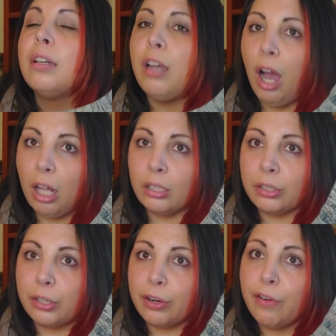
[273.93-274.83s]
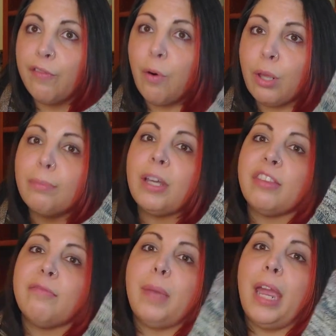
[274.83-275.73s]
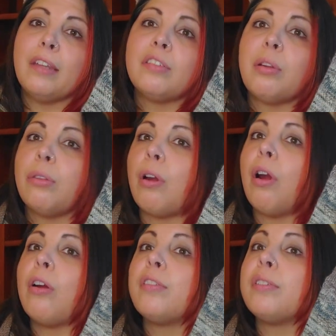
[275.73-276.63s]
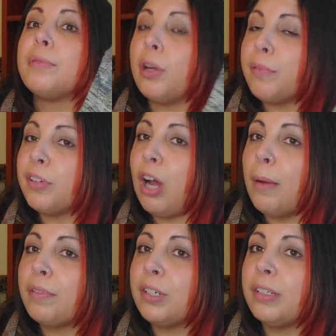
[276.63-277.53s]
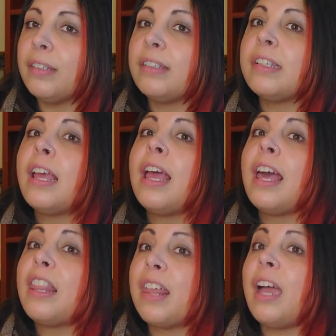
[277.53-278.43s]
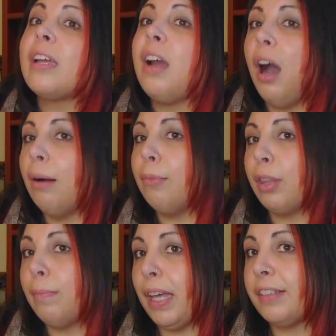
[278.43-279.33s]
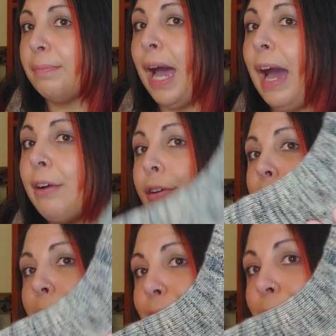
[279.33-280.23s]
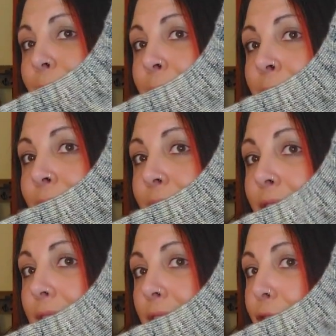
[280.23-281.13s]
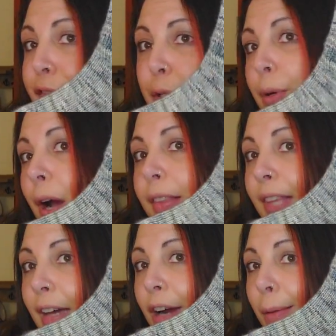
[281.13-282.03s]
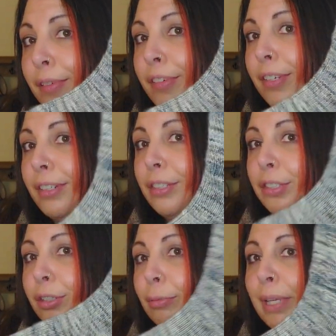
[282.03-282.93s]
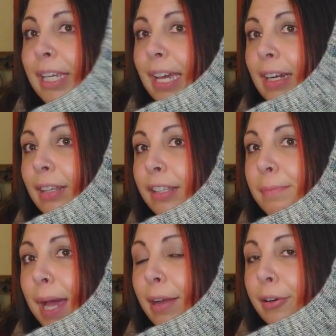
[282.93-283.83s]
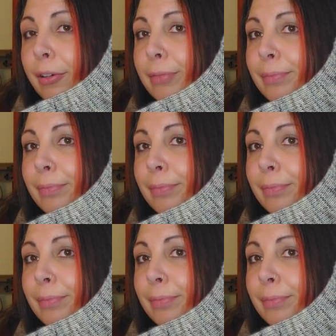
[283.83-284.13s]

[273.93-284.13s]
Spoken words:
color for the month of May. So there are subscription options that come with Best Pattern. If you got that option, you'll be getting this pattern.